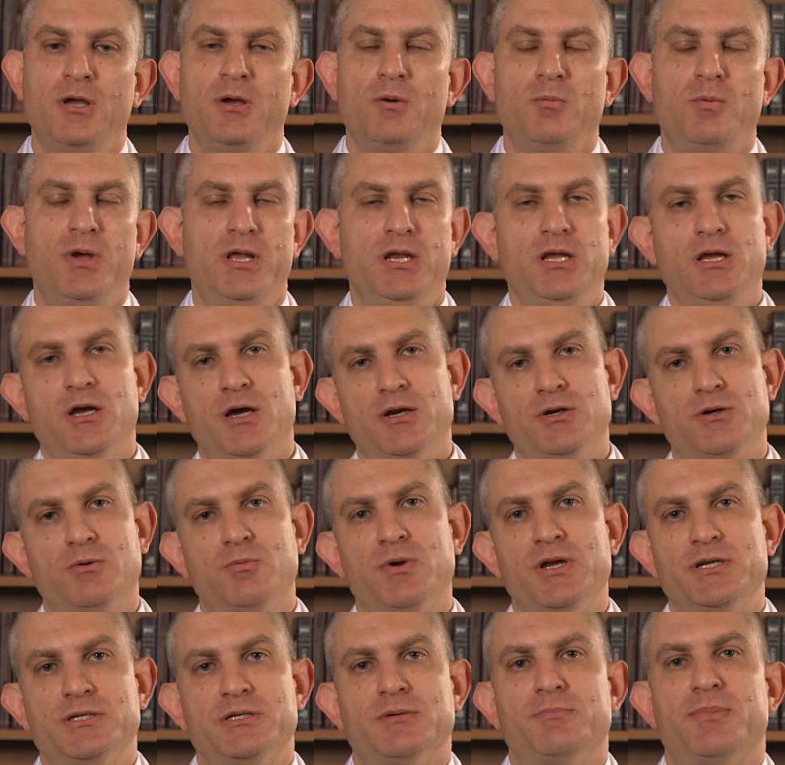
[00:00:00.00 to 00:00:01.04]
When he
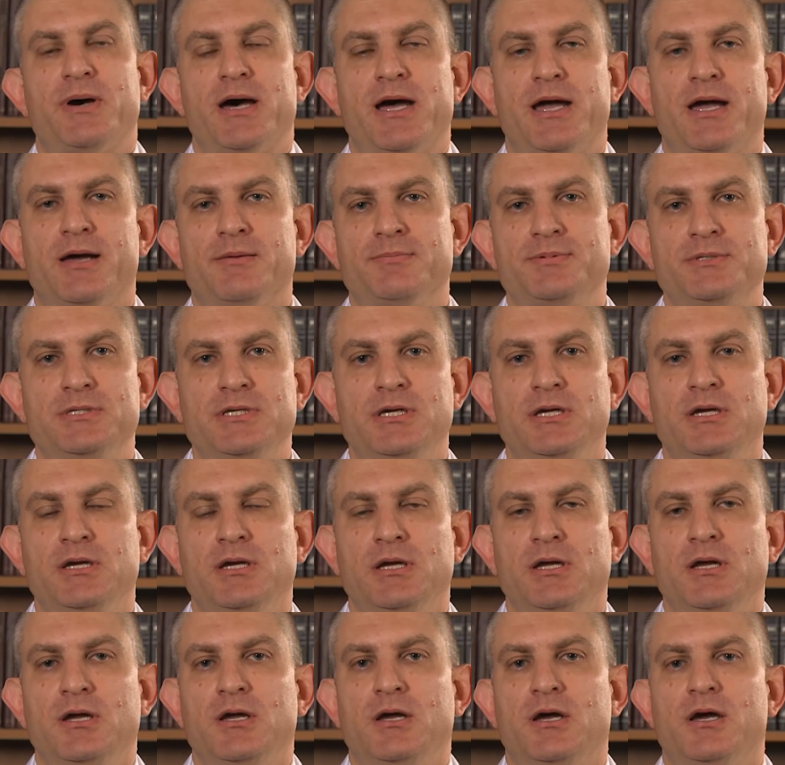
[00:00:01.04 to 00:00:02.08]
underwent a biopsy
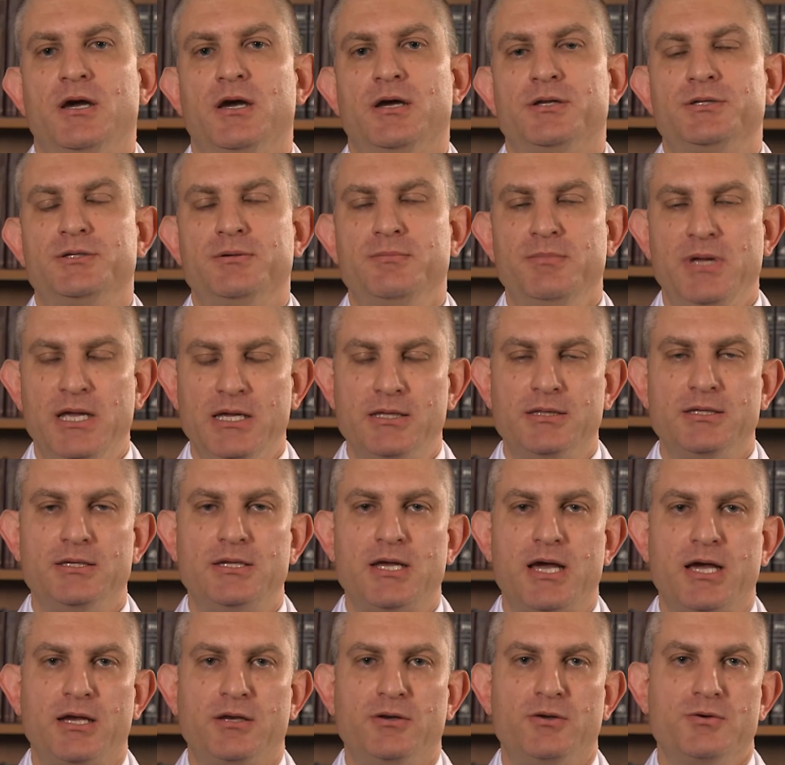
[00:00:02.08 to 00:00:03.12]
to make the
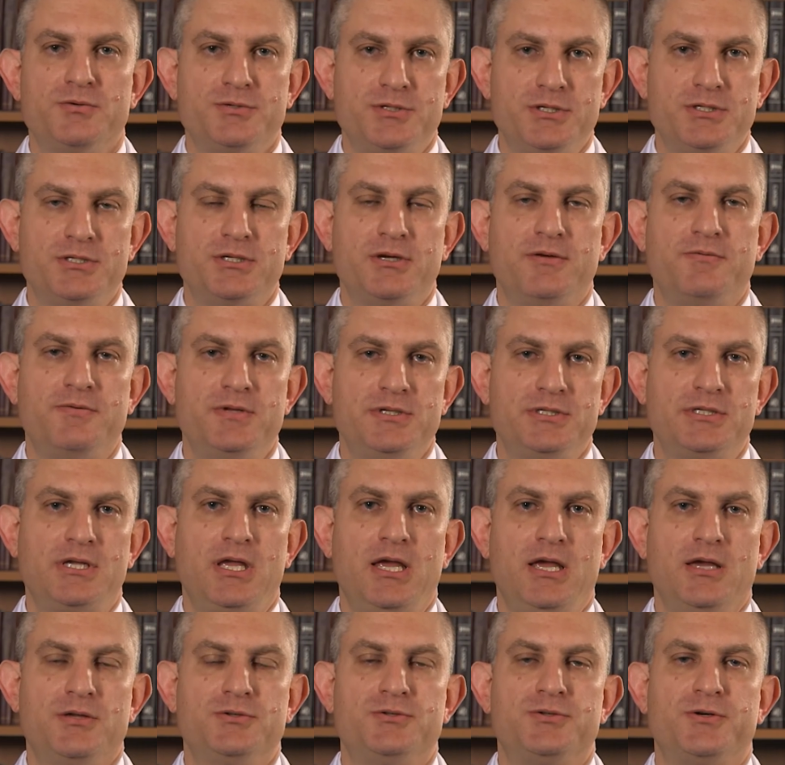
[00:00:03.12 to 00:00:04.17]
diagnosis of his
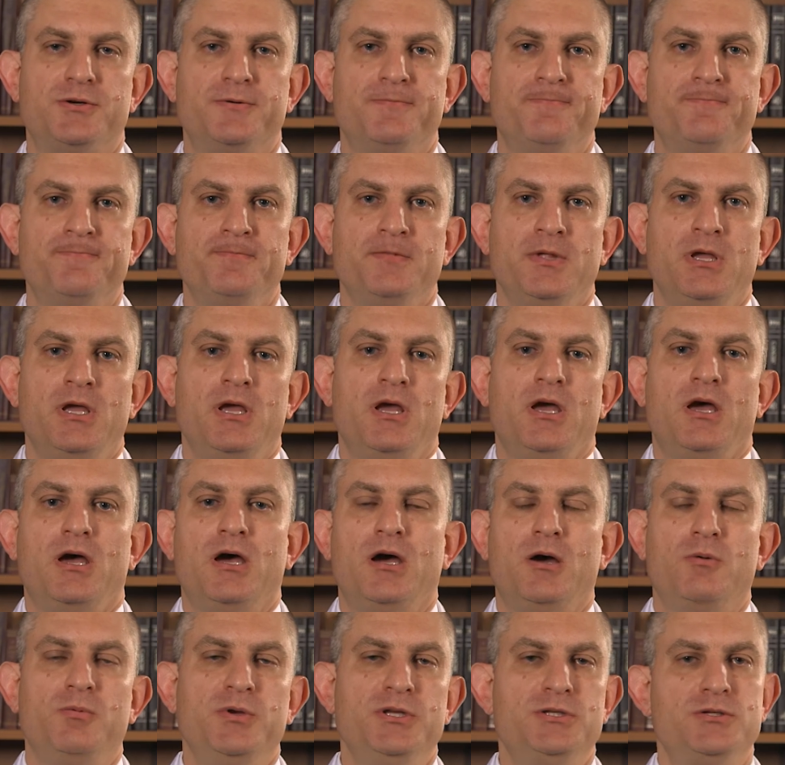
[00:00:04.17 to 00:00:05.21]
cancer,
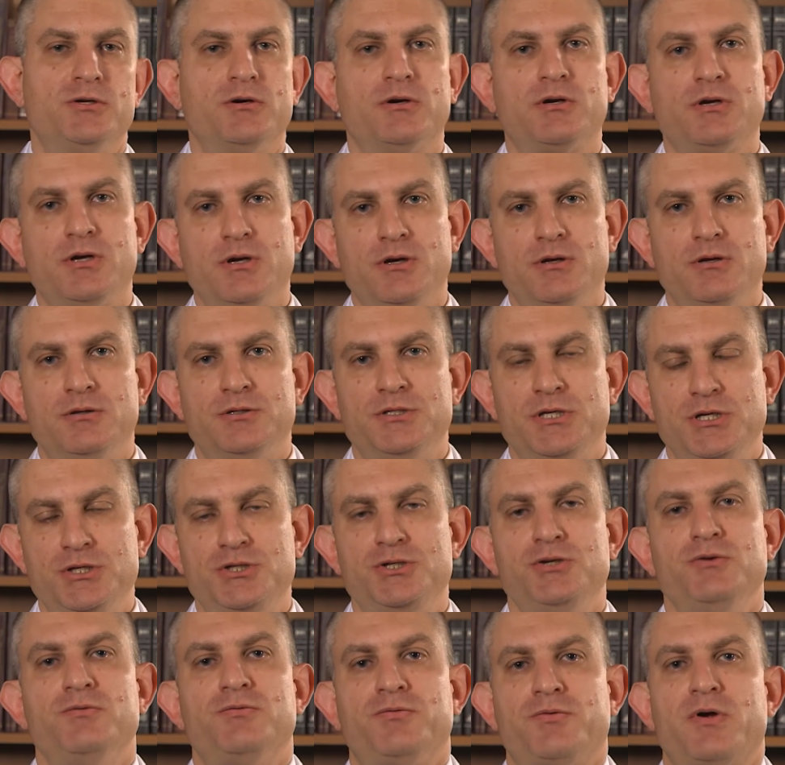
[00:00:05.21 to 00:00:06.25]
we took
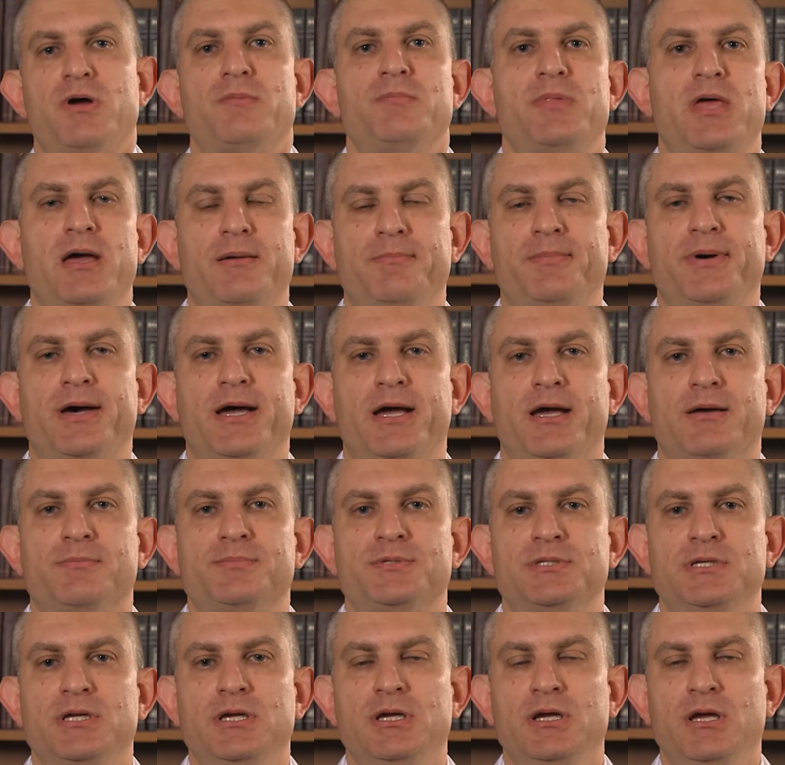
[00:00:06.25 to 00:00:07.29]
tissue from that
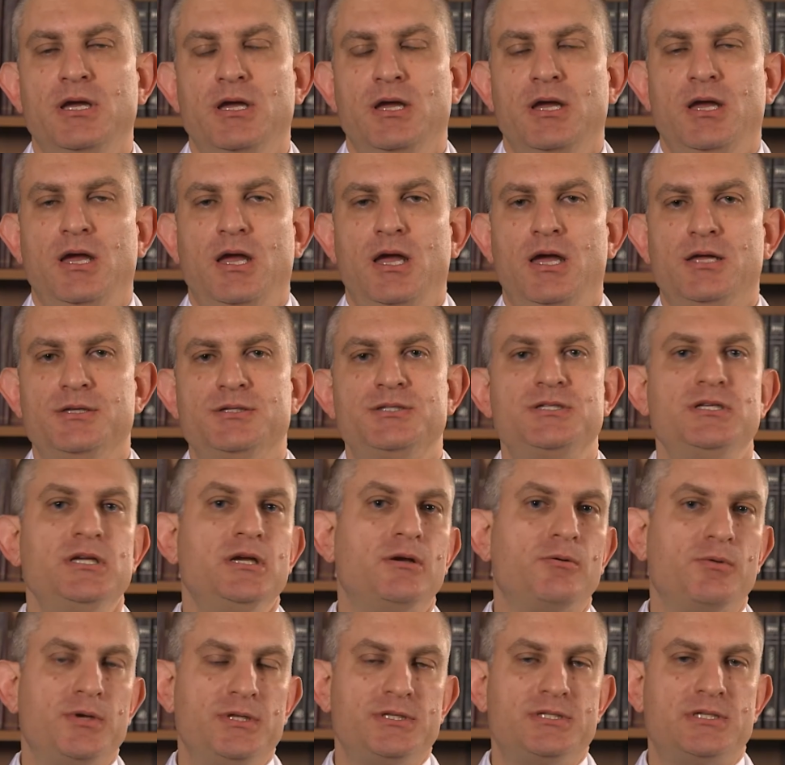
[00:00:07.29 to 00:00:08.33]
biopsy and
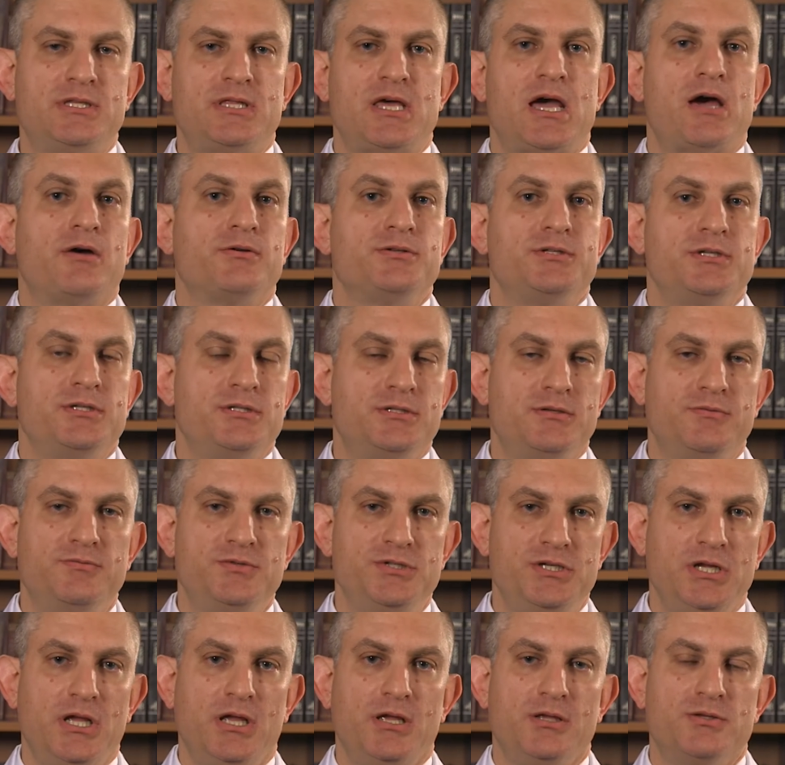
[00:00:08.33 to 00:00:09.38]
sequenced thousands of
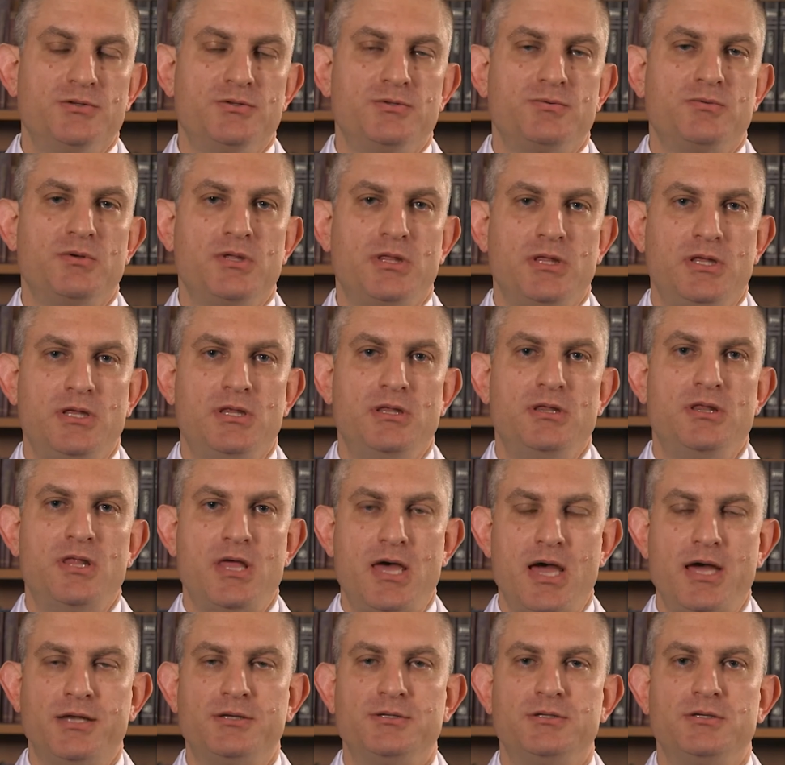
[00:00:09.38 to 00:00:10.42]
genes within
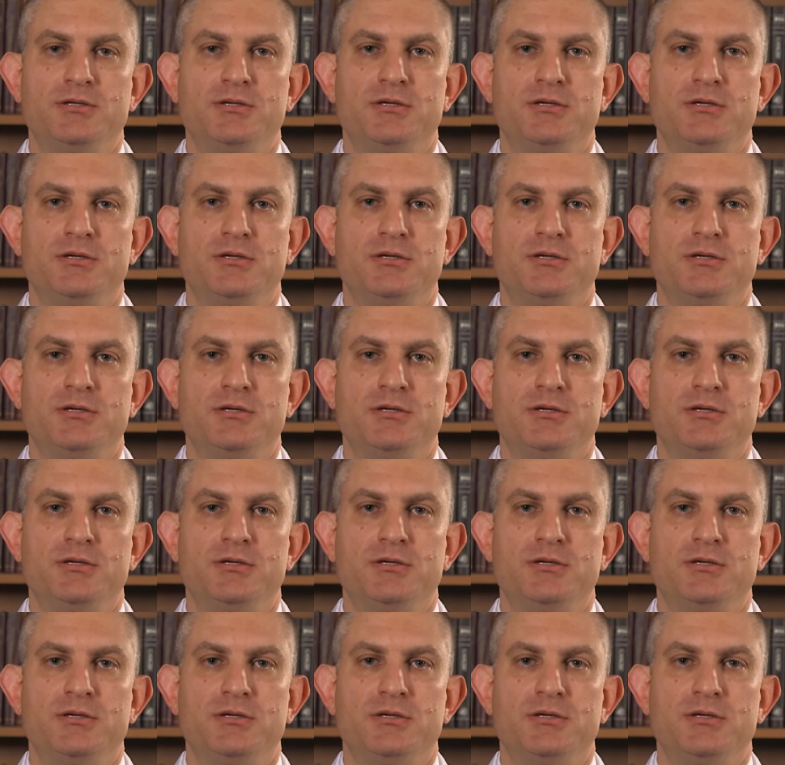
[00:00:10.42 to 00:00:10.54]
that